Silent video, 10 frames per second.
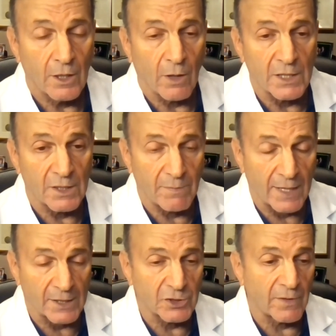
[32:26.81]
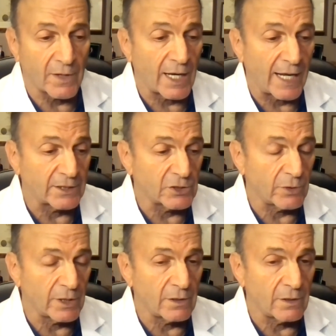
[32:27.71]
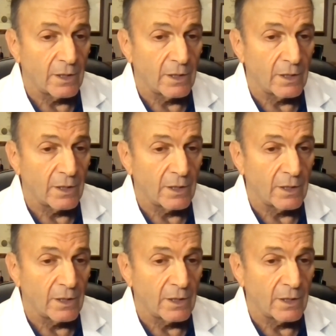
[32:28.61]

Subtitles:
I did mention that I like to treat